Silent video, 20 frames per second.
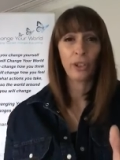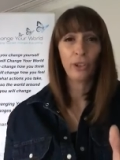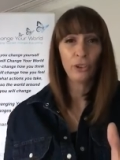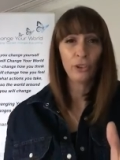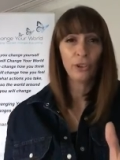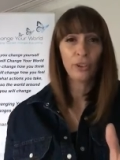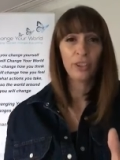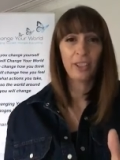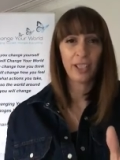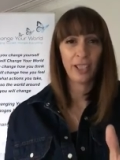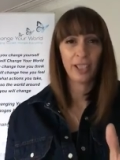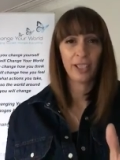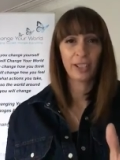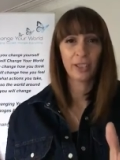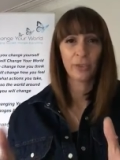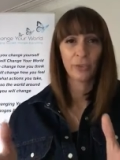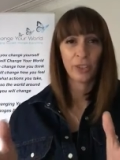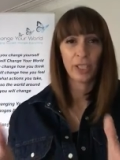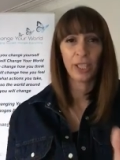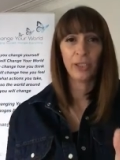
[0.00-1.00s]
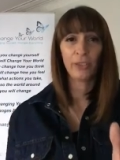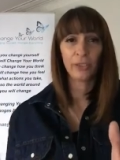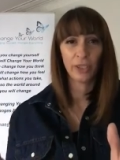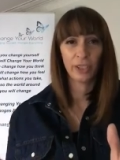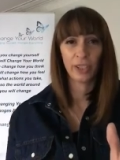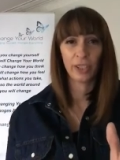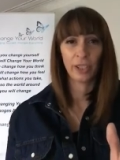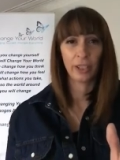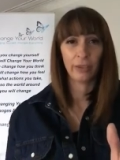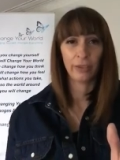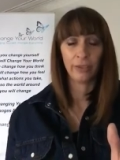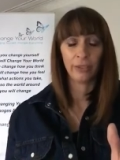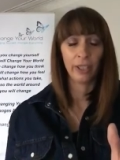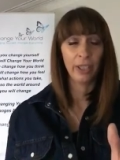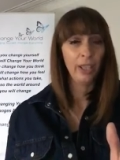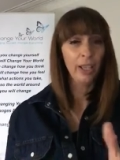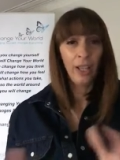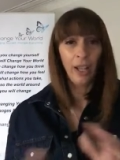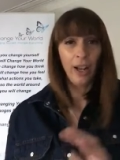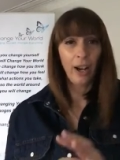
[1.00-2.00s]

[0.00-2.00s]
100 days of self discovery.